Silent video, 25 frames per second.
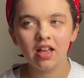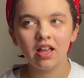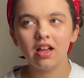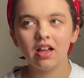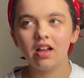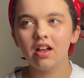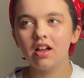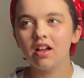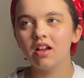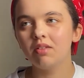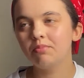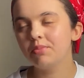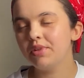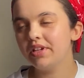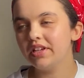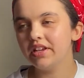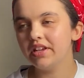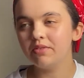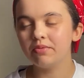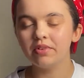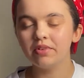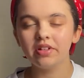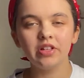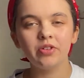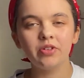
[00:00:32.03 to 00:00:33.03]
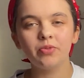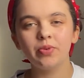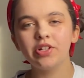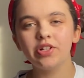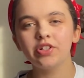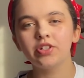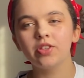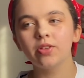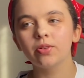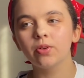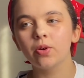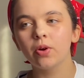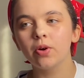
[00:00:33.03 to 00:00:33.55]
He didn't really reach
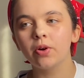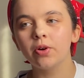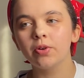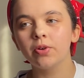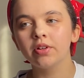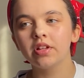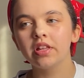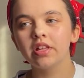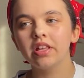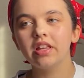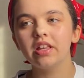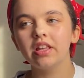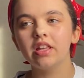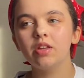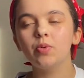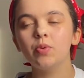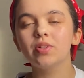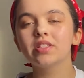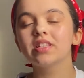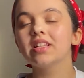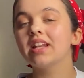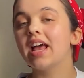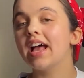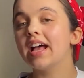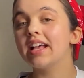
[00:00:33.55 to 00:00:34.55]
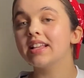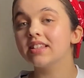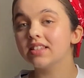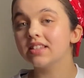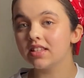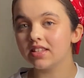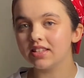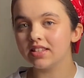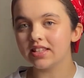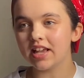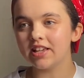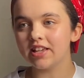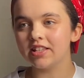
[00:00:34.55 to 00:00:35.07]
the goal. He wasn't as
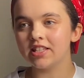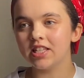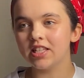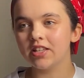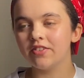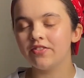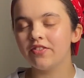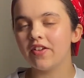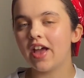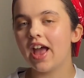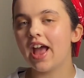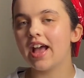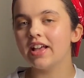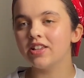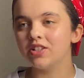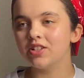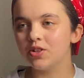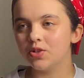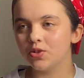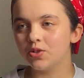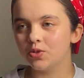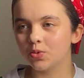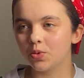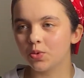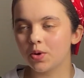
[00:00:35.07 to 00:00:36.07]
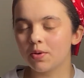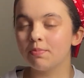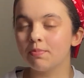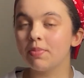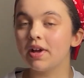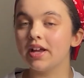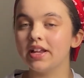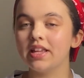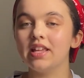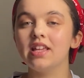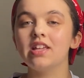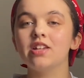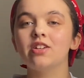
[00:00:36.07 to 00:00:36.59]
decisive as usual,
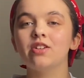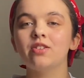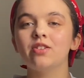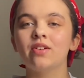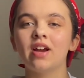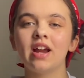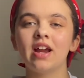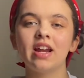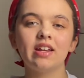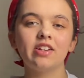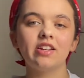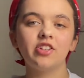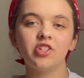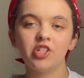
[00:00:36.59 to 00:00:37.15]
but he created